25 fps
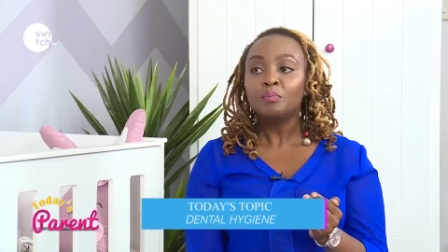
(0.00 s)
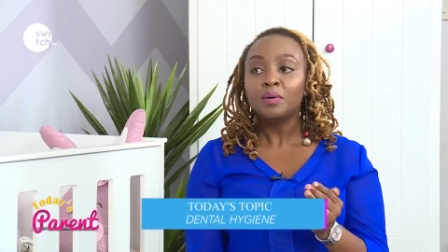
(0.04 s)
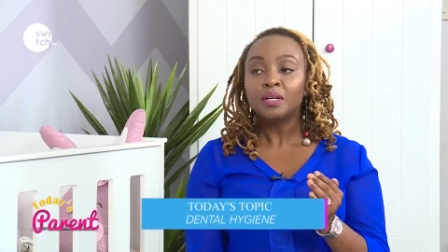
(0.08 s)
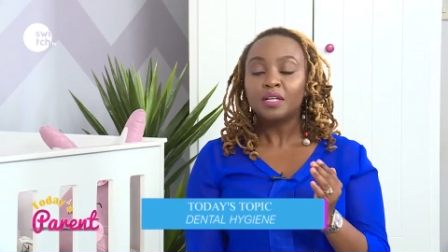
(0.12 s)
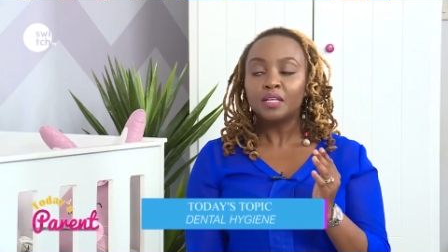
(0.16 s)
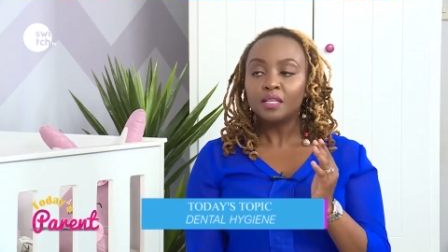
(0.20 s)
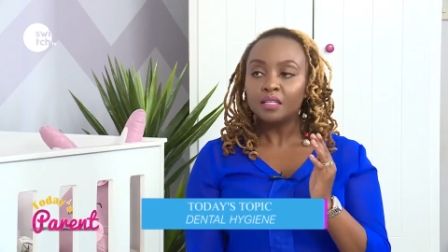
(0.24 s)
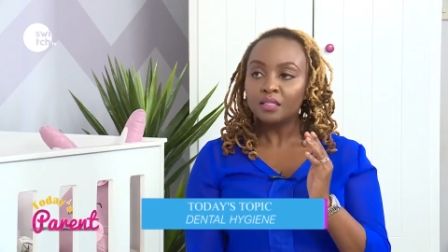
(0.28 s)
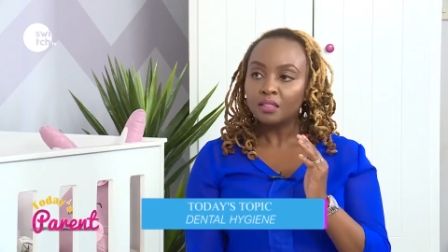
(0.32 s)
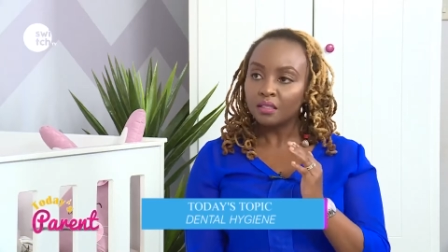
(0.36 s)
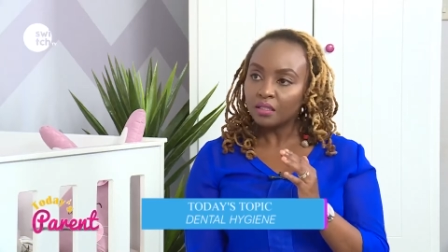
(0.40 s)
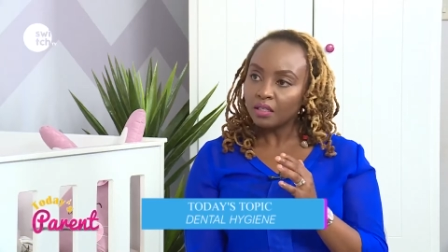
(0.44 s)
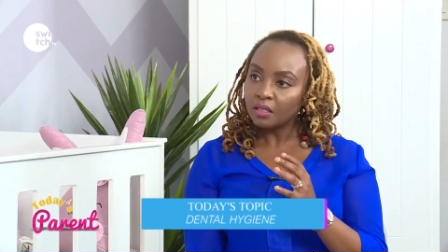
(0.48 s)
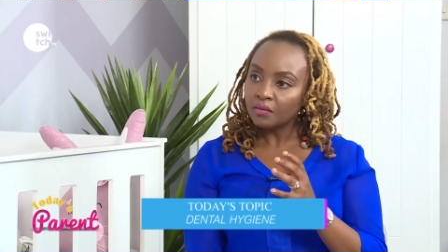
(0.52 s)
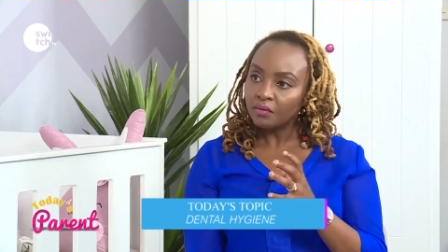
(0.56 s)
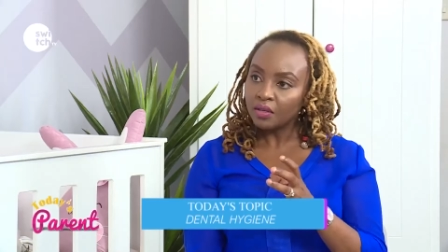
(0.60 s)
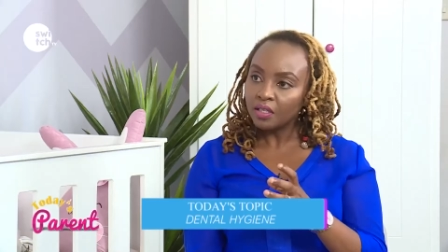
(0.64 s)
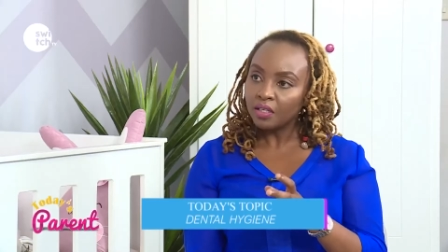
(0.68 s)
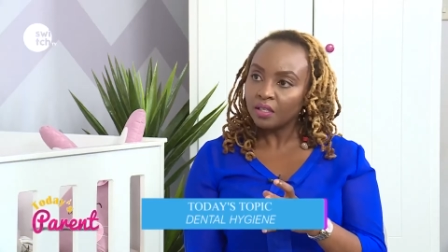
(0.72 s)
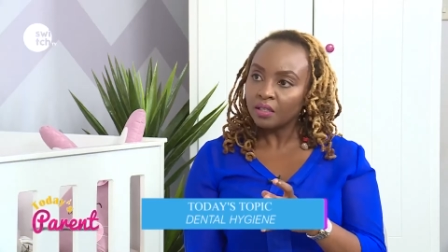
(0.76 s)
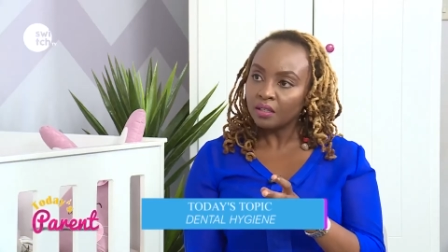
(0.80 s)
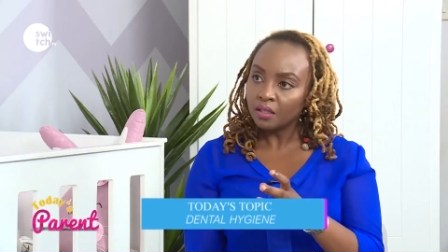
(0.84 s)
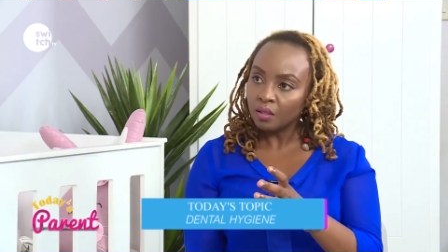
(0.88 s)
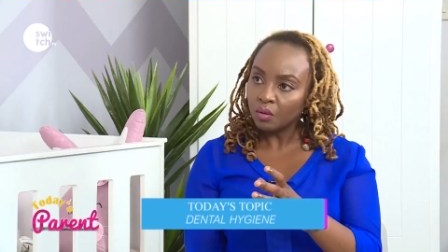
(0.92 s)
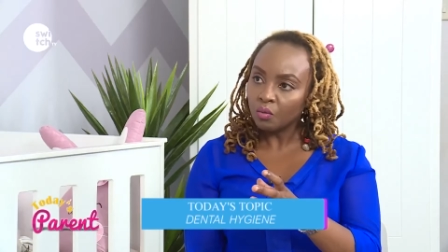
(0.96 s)
but it's
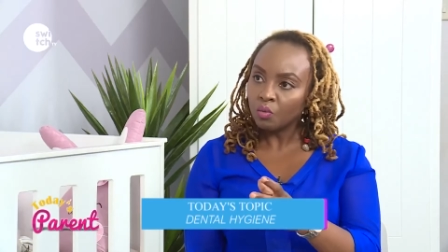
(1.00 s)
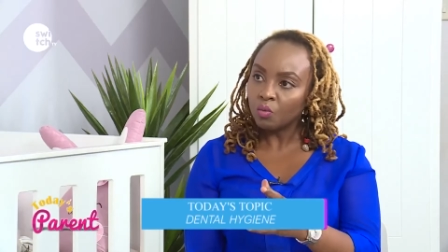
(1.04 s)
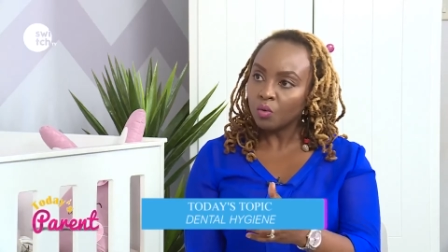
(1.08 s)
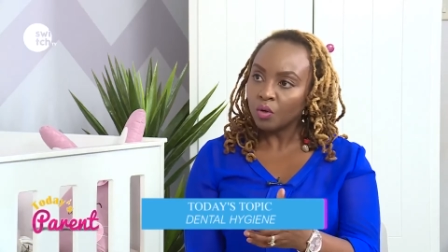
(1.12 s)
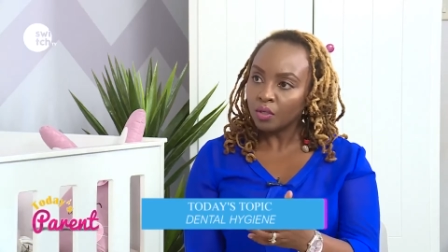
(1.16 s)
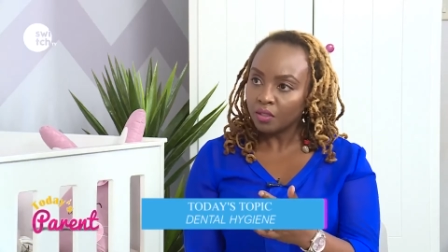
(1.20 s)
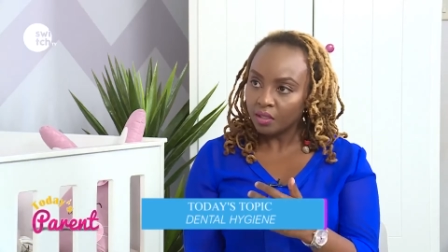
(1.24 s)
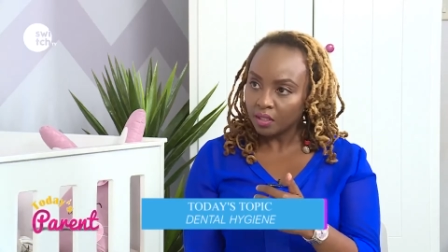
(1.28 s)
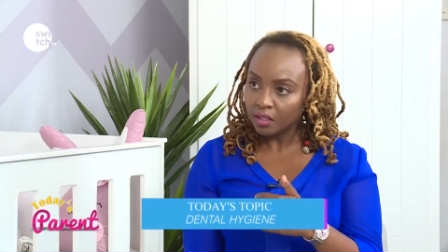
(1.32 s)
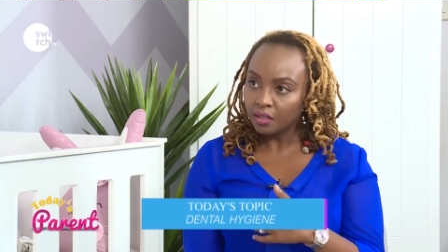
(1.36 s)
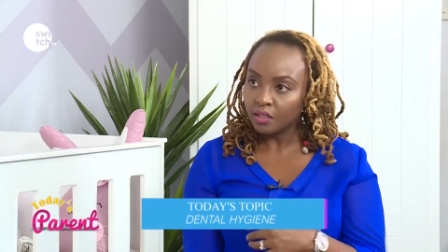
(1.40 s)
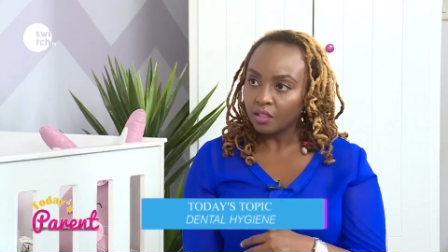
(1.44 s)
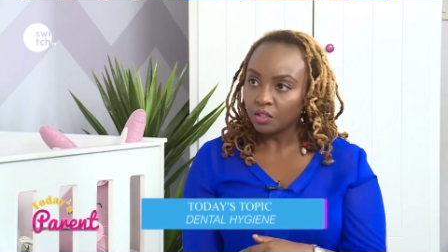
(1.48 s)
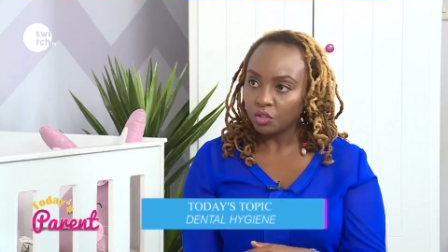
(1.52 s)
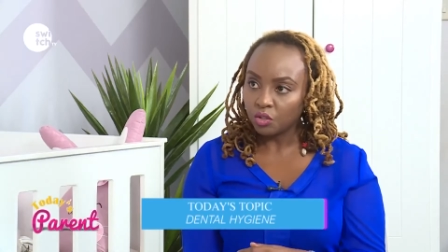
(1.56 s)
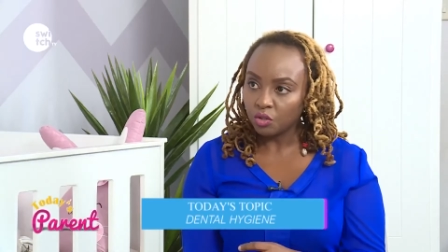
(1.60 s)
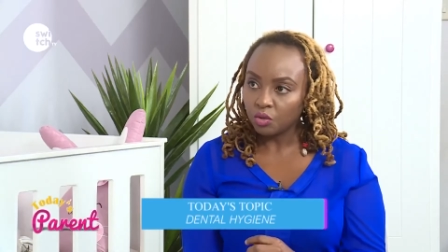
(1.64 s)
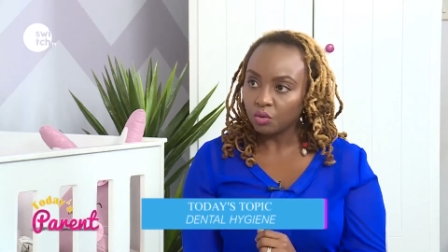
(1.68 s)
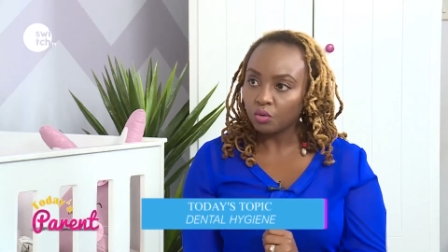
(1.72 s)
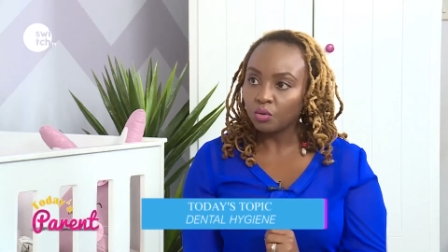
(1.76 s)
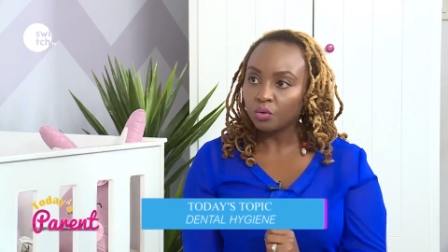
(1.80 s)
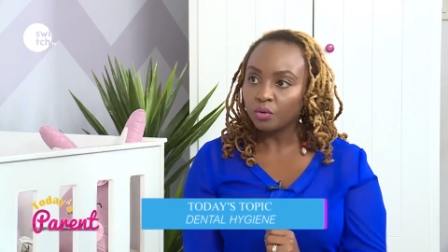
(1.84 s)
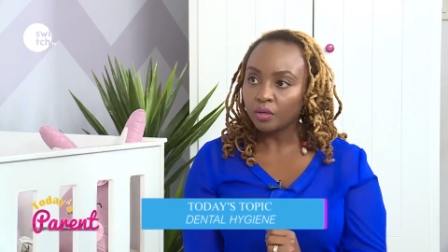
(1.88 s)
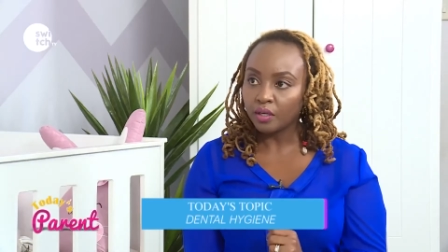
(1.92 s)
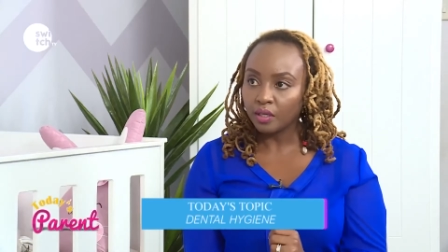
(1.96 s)
even the water that you're
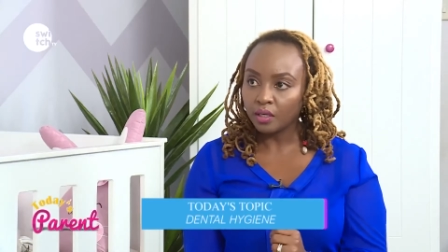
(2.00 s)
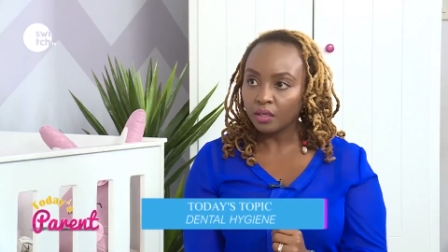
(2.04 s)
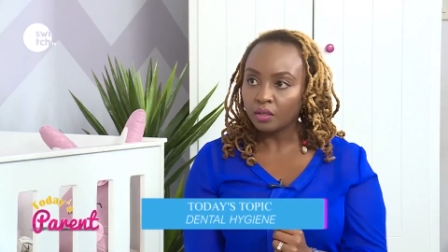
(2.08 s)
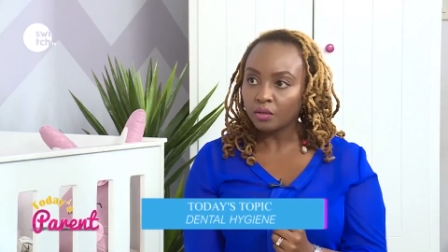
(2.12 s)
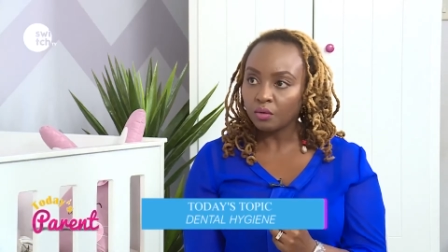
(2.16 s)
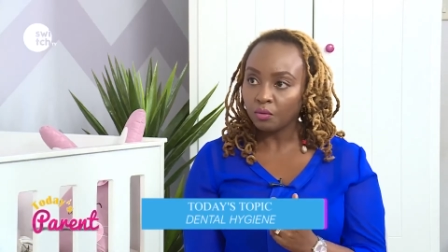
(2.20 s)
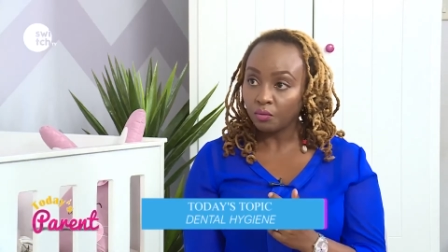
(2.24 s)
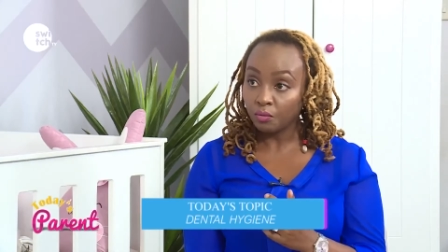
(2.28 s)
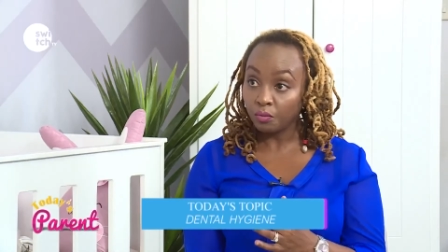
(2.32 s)
cooking your